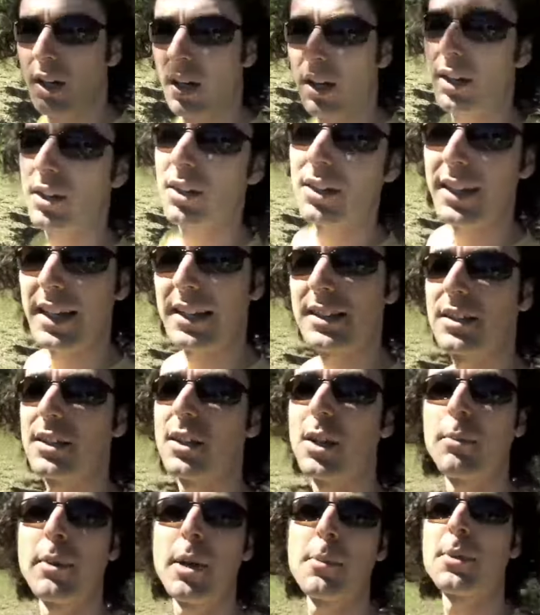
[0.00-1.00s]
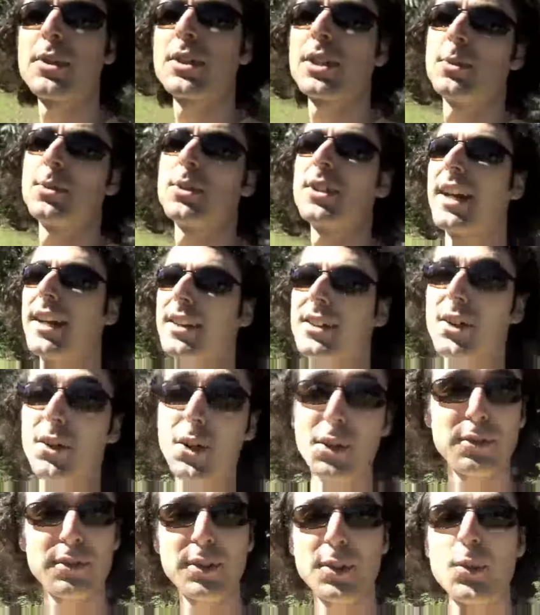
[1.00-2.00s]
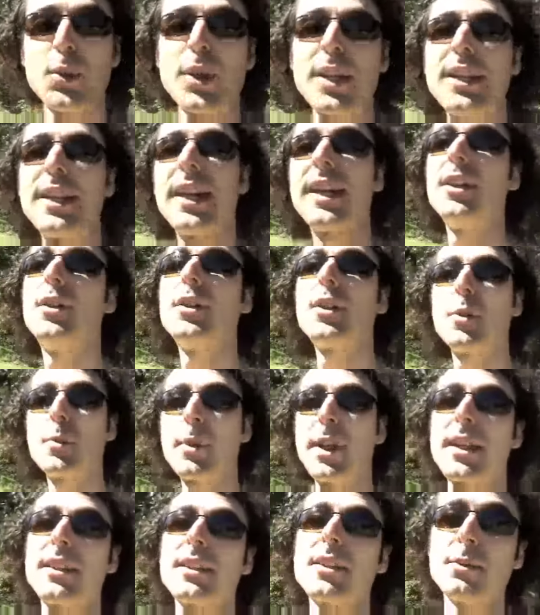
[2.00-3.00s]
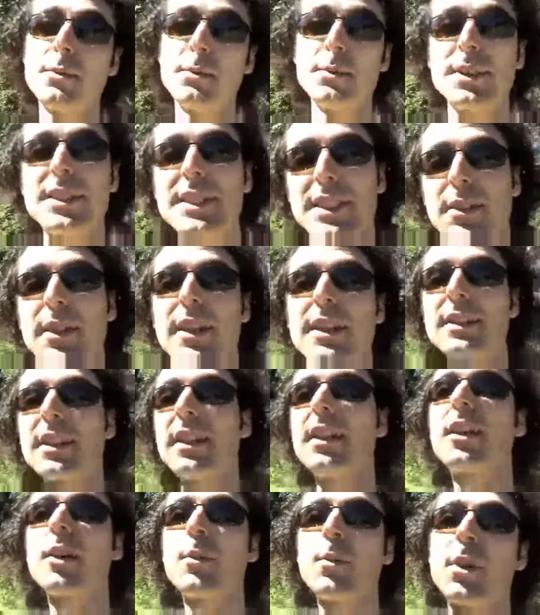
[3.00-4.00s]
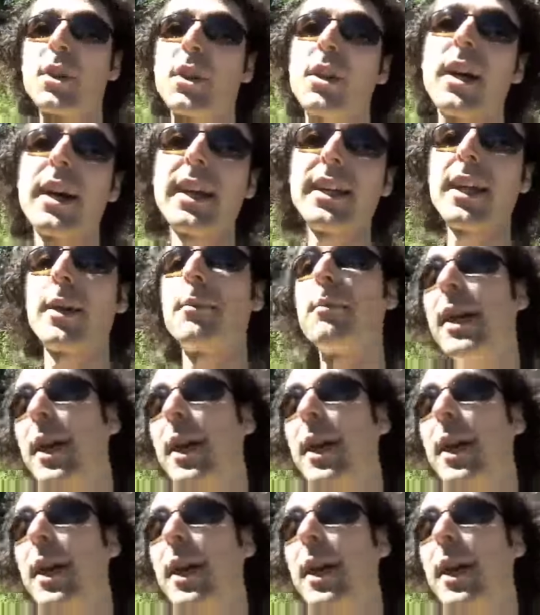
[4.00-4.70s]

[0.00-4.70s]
a little lesson on membership sites. So hopefully one day you can make some serious income online and